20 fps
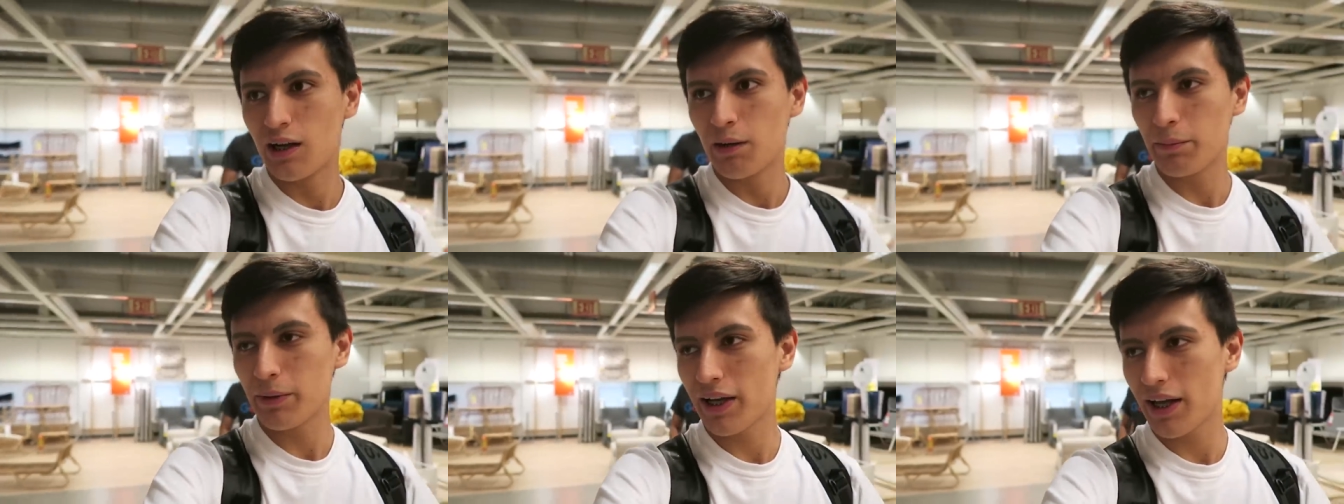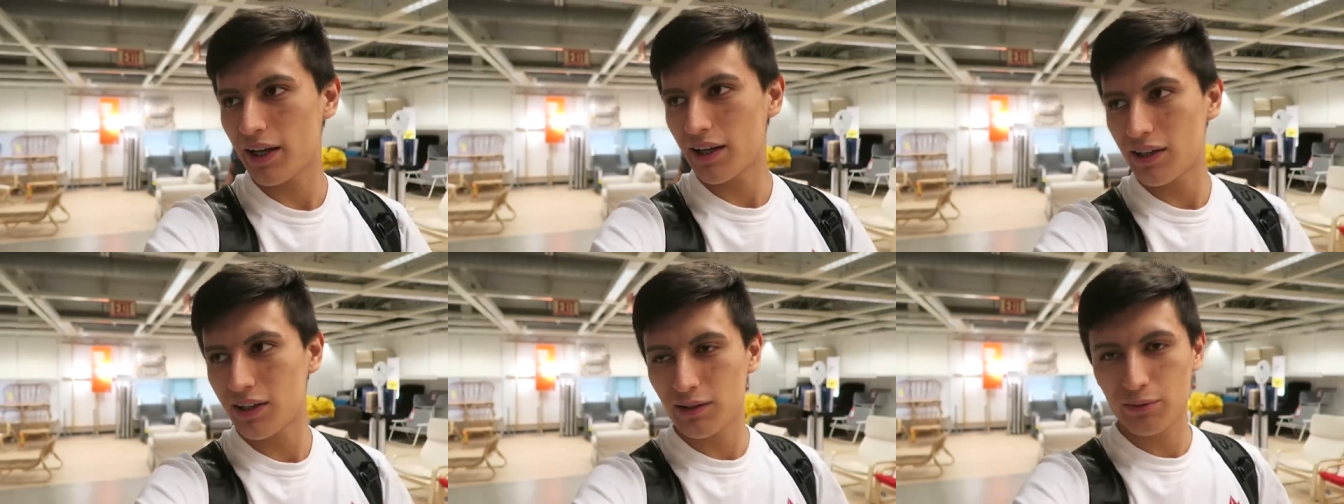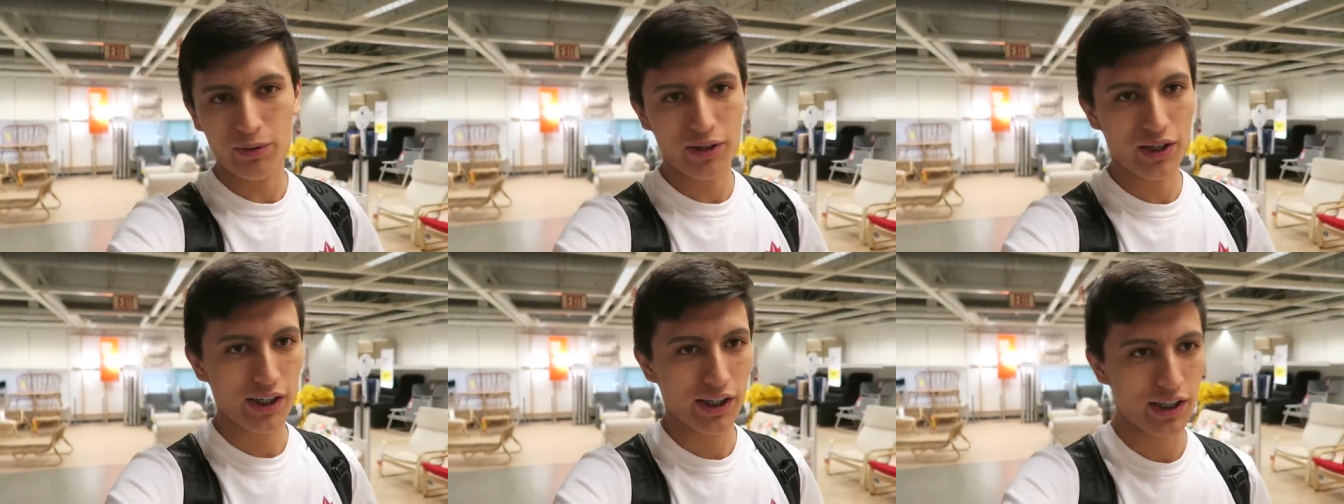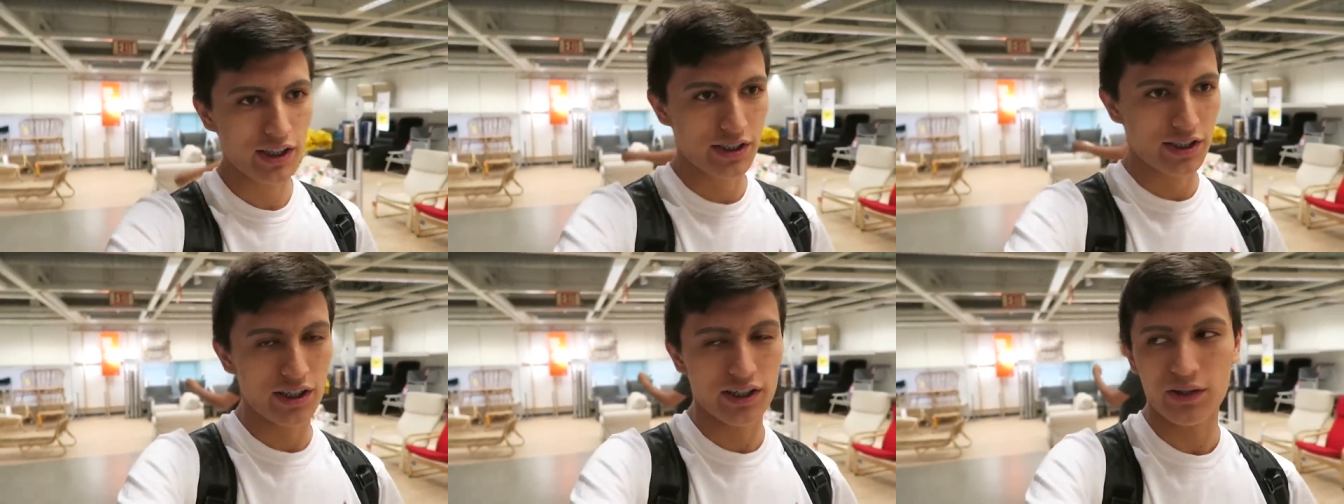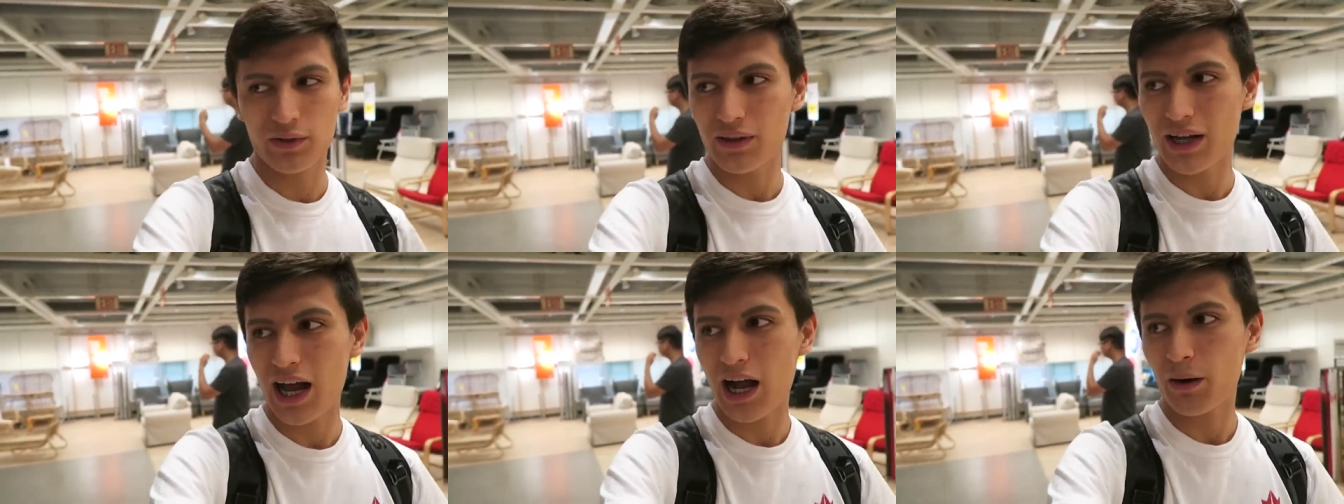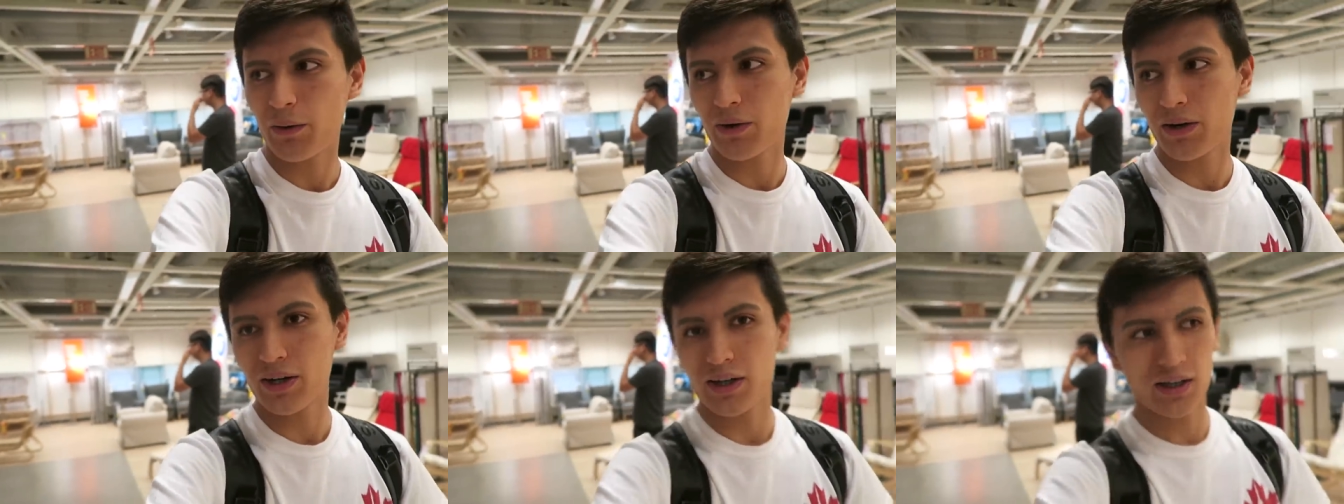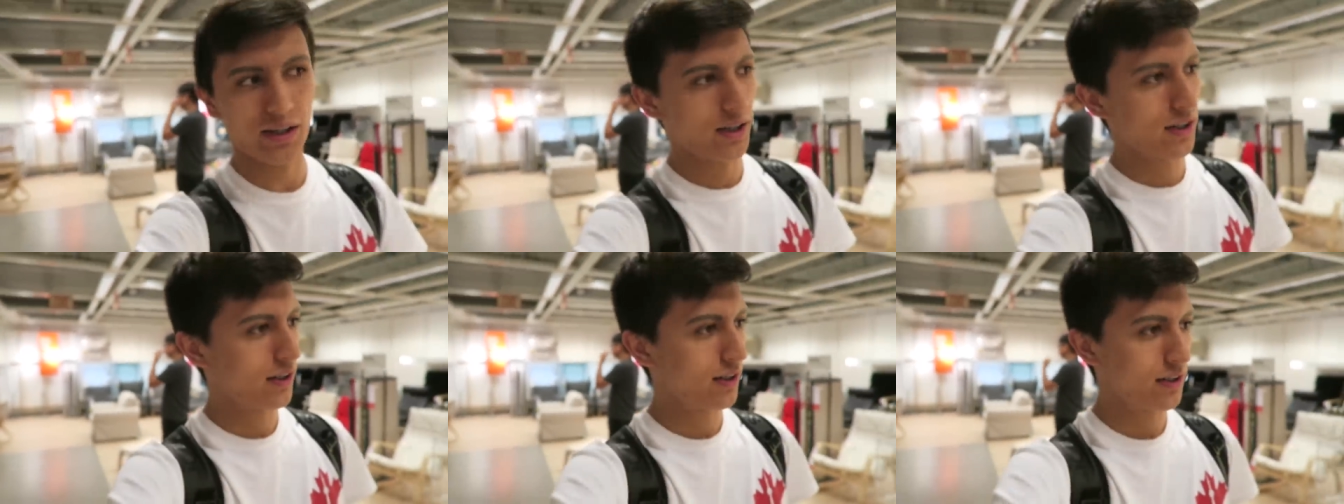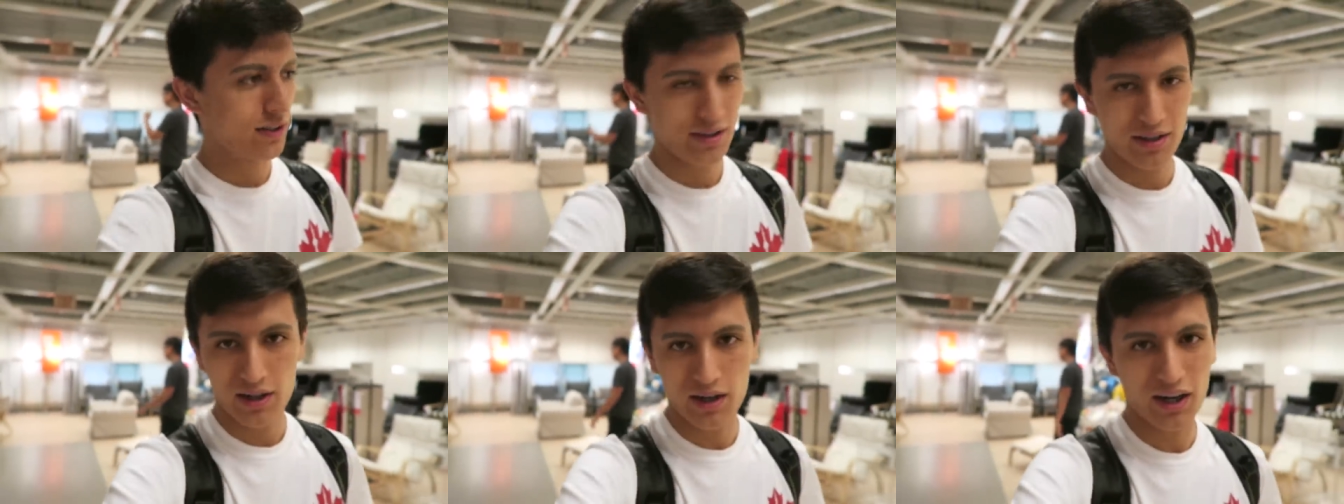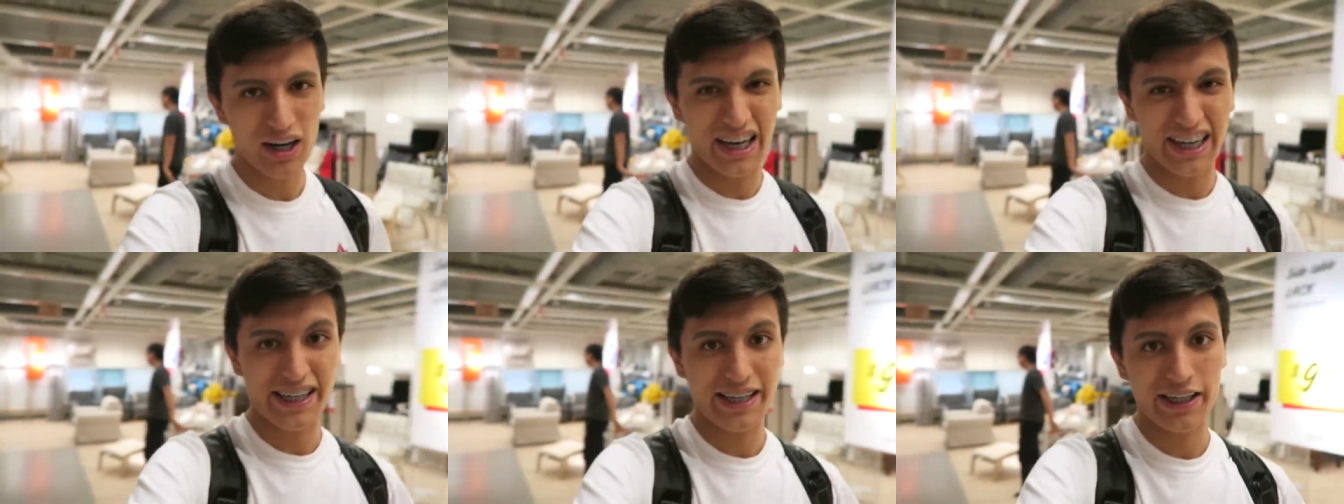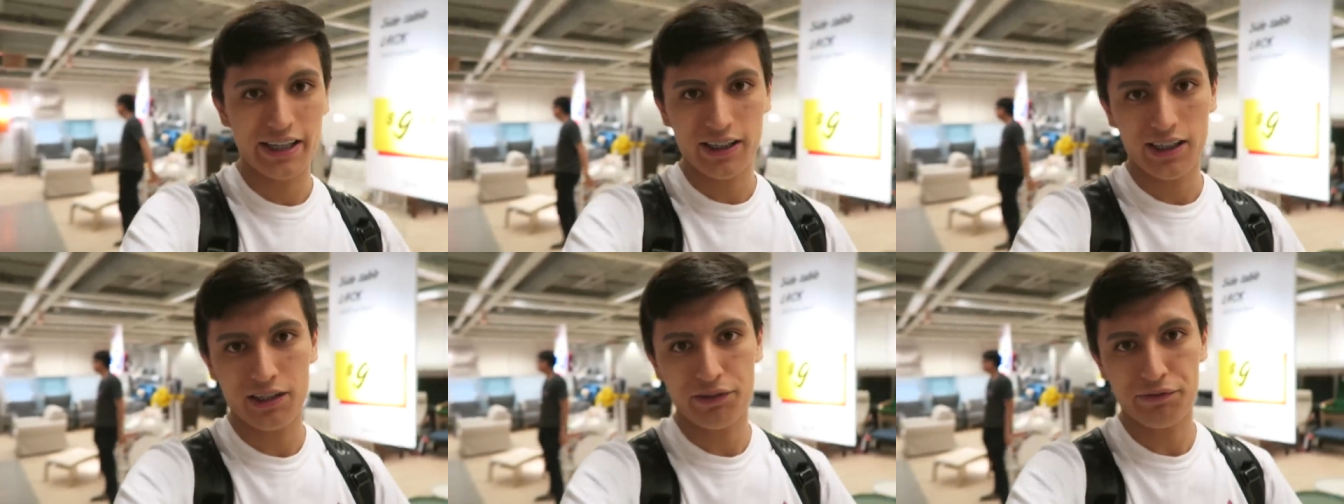But yeah, we're gonna continue our IKEA